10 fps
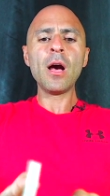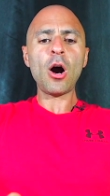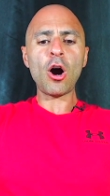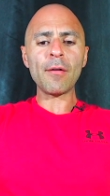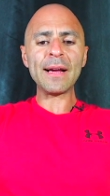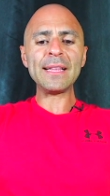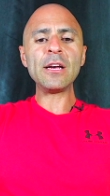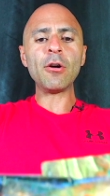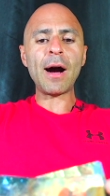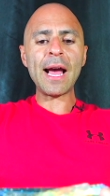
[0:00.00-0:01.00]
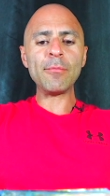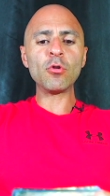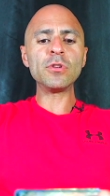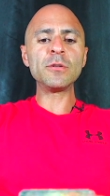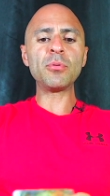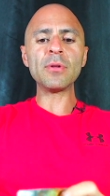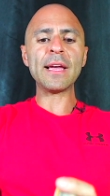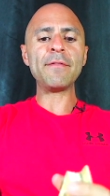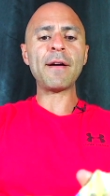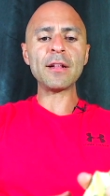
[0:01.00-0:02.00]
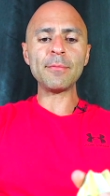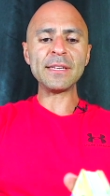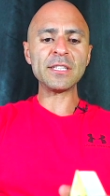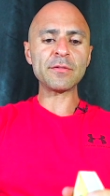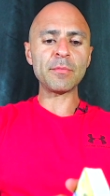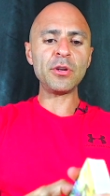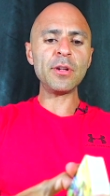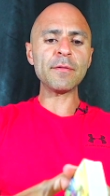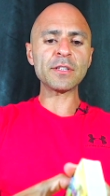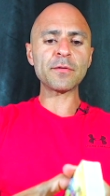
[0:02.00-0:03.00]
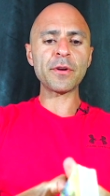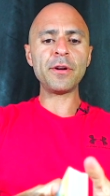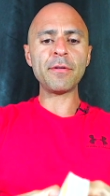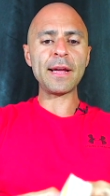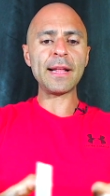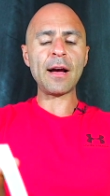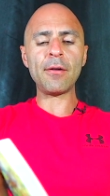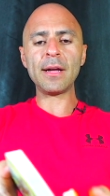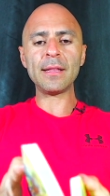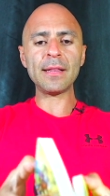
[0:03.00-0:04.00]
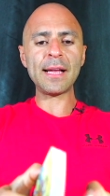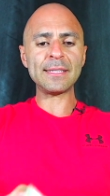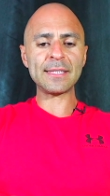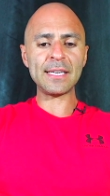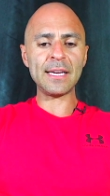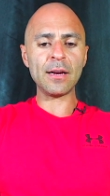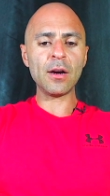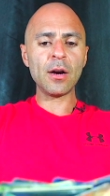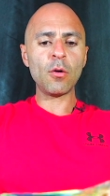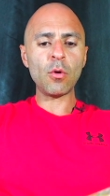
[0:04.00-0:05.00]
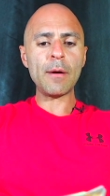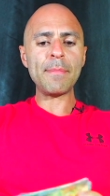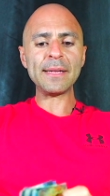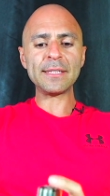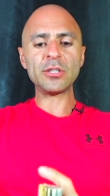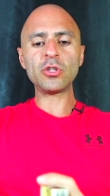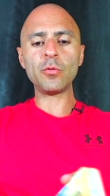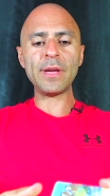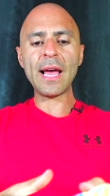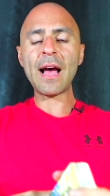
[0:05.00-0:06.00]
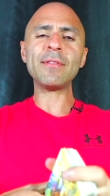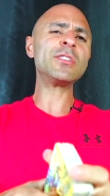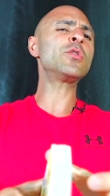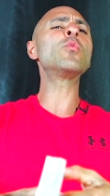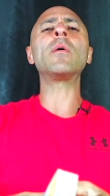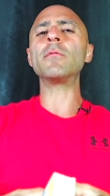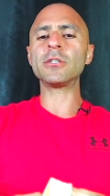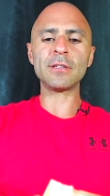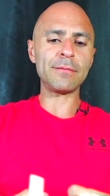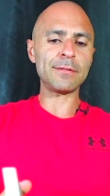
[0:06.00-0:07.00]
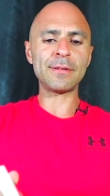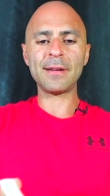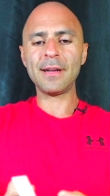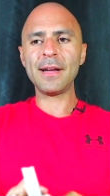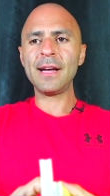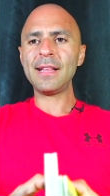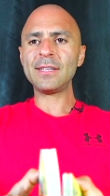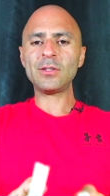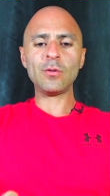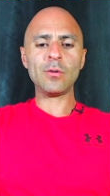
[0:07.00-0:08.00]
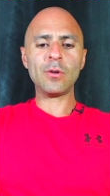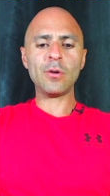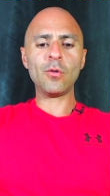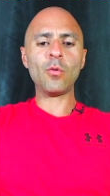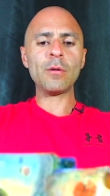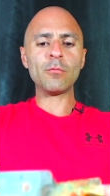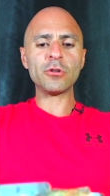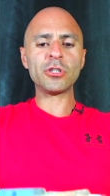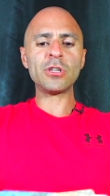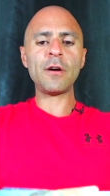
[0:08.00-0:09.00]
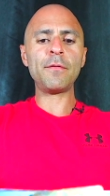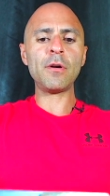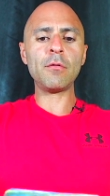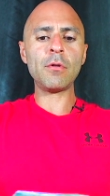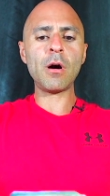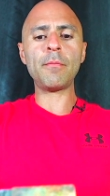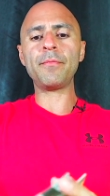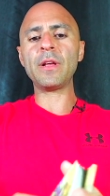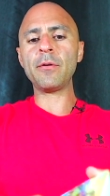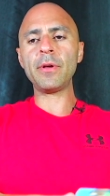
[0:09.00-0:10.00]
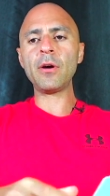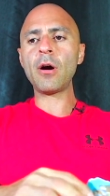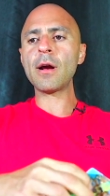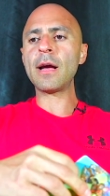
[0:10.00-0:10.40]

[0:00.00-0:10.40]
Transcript: All right, Leo, I am going to pull a final message from the universe for you right now. And let's see, what message do we have? Let's do one more shuffle. Let's do one more shuffle. Oh, there we are.